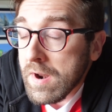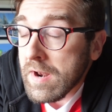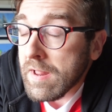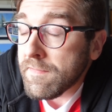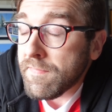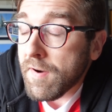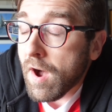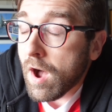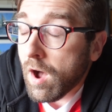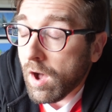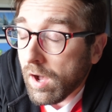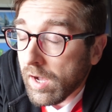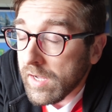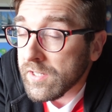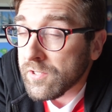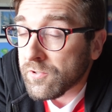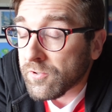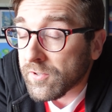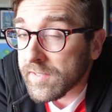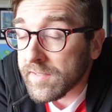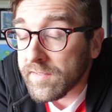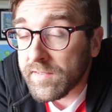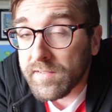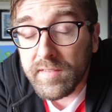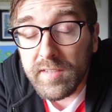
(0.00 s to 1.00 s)
of
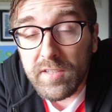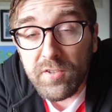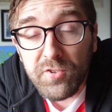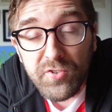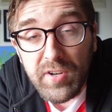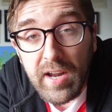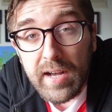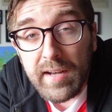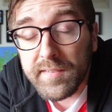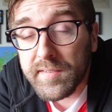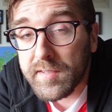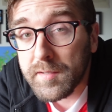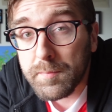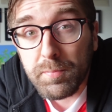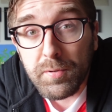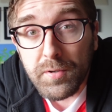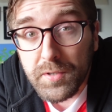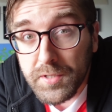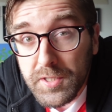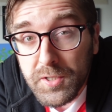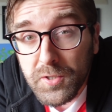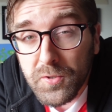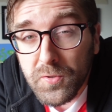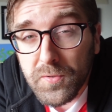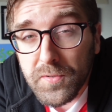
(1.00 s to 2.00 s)
hundreds the Stasi
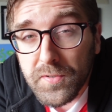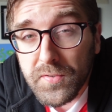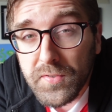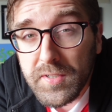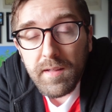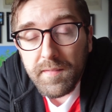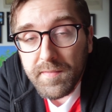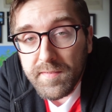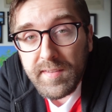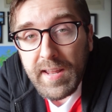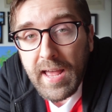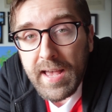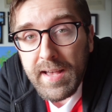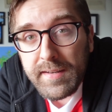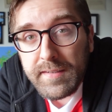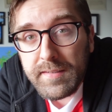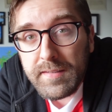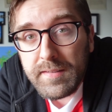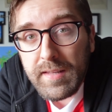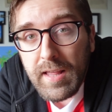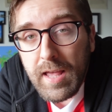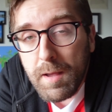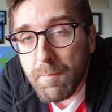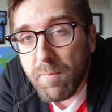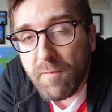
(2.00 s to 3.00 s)
produced. Instead,
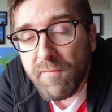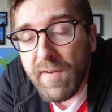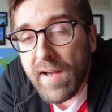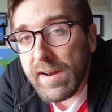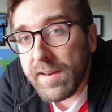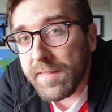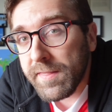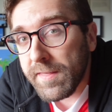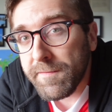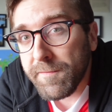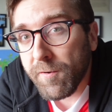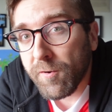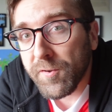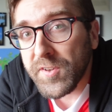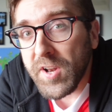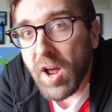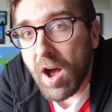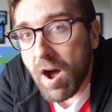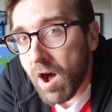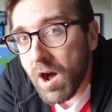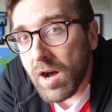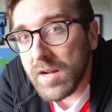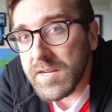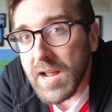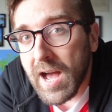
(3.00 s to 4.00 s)
it provided the first
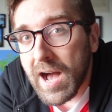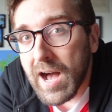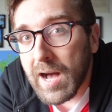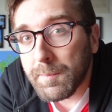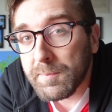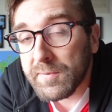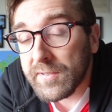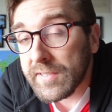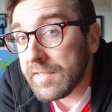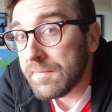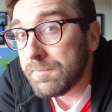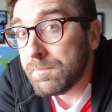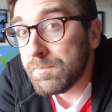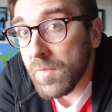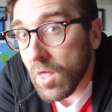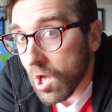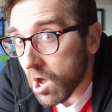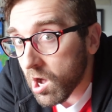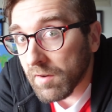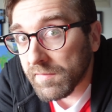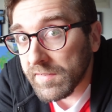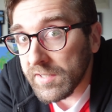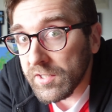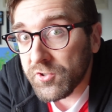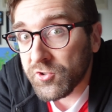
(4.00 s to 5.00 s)
autopsy
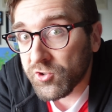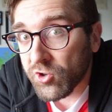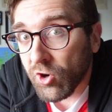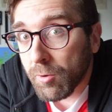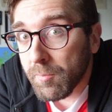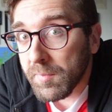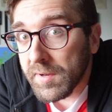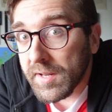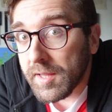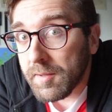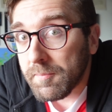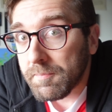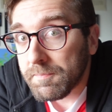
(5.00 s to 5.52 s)
of East Germany.